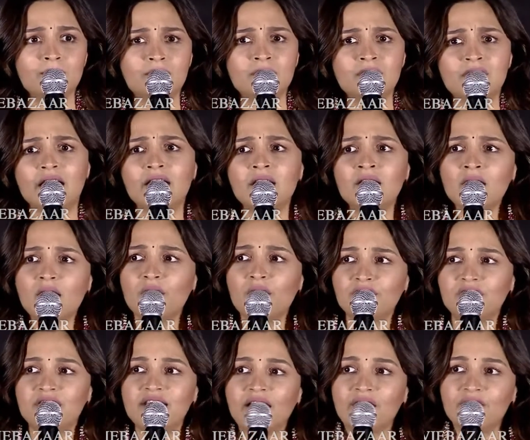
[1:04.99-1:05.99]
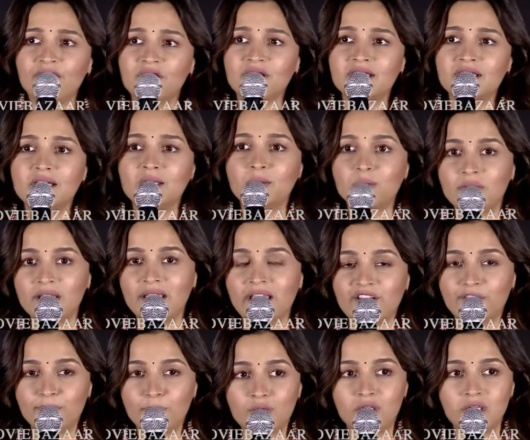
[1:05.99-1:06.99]
None of the effort that we
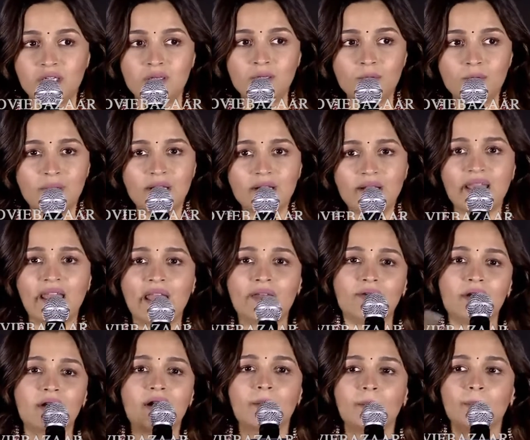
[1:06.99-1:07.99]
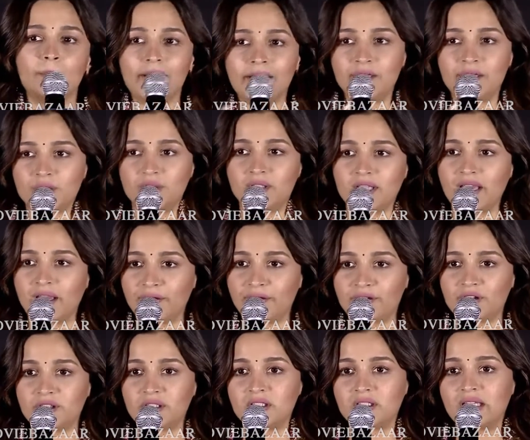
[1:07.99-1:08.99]
have put in will ever compare to the
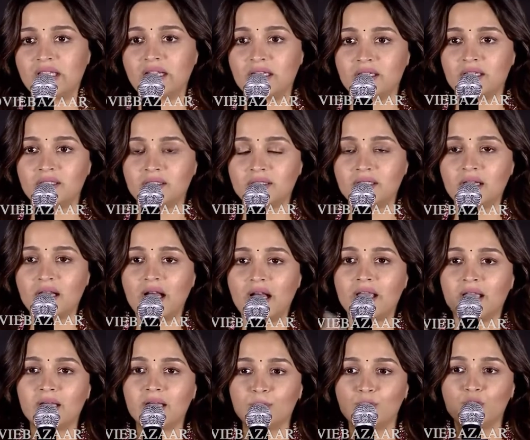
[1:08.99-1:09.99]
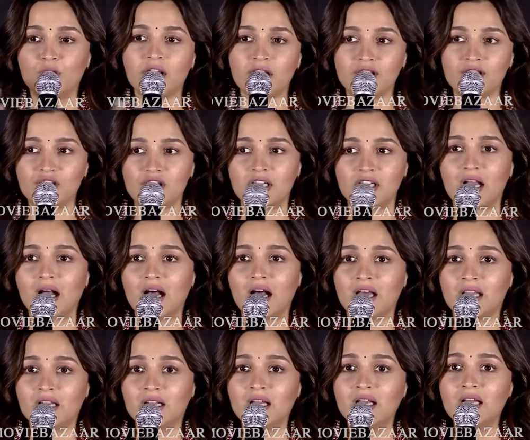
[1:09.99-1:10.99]
effort that Ayan Mukherjee,
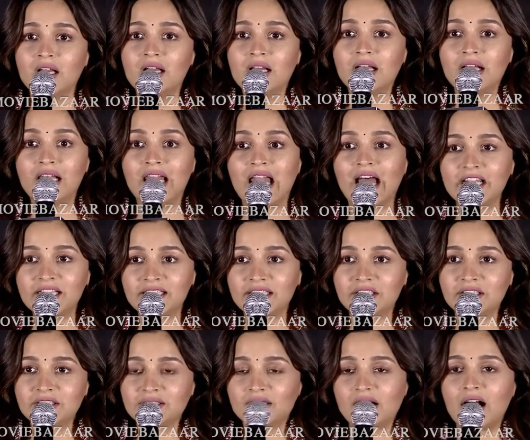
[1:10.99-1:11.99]
our light,